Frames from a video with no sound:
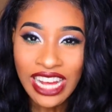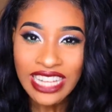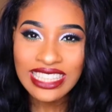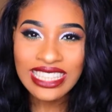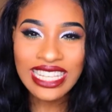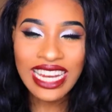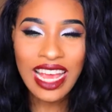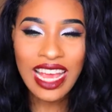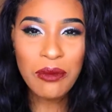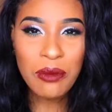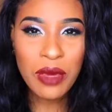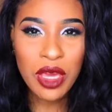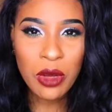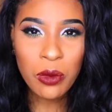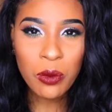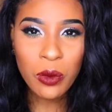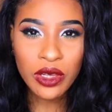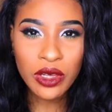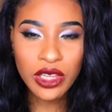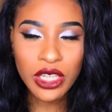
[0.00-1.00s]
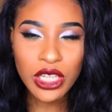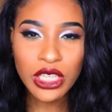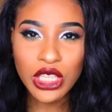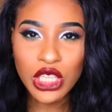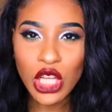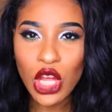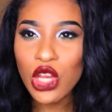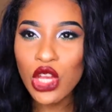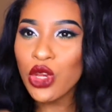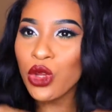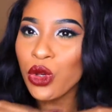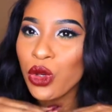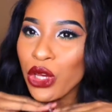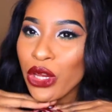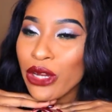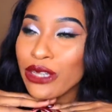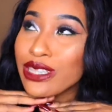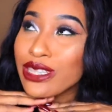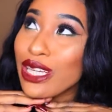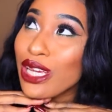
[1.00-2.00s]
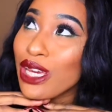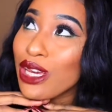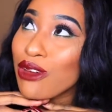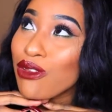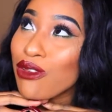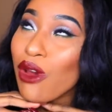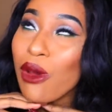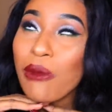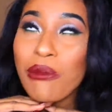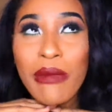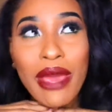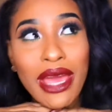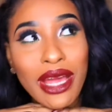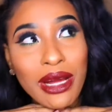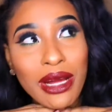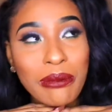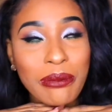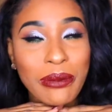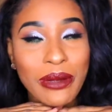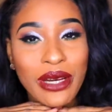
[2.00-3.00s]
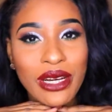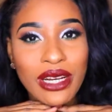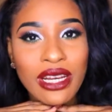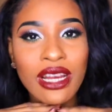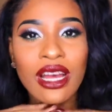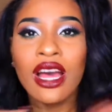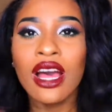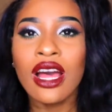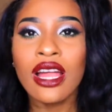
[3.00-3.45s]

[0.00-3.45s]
Today I'm here with this New Year's Eve makeup look.